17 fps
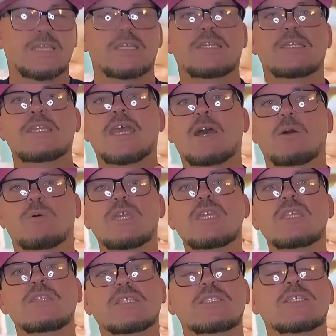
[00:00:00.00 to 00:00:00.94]
Now,
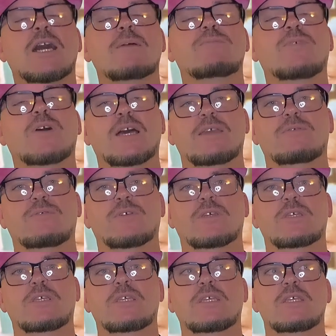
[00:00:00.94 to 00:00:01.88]
in the top 5,
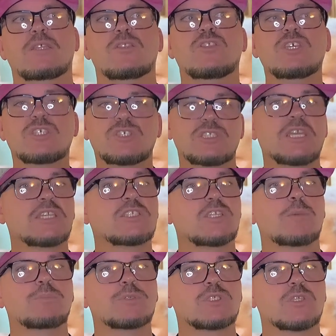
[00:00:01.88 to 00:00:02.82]
this next
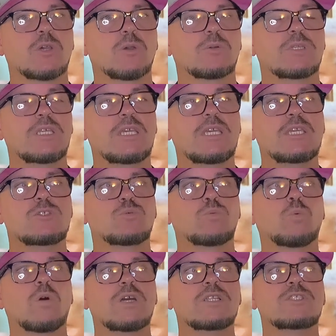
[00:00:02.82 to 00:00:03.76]
episode is
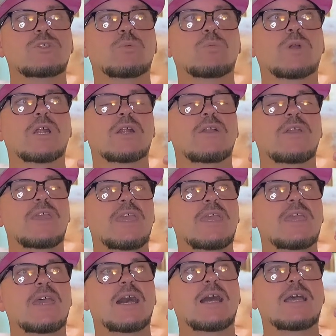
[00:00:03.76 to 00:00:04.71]
one to where
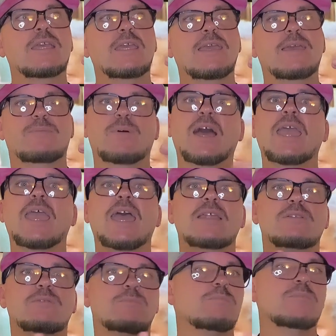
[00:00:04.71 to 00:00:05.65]
if I
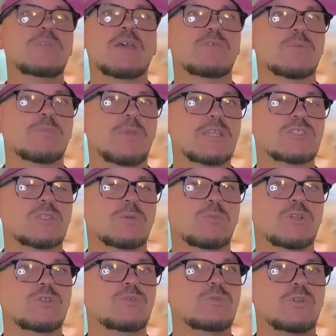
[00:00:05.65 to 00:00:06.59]
met
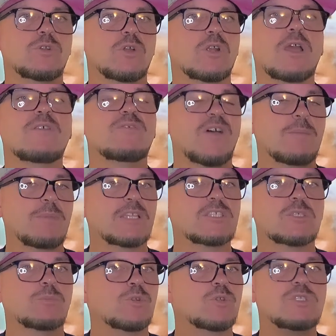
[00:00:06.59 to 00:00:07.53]
someone
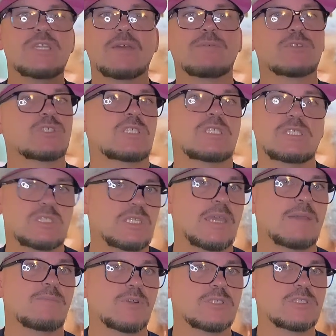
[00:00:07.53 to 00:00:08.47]
who'd never seen
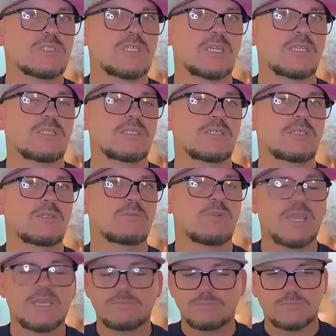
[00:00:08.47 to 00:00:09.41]
Sanford and Son,
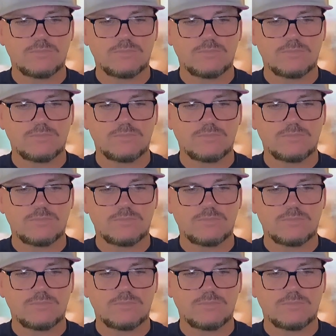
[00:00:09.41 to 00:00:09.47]
right?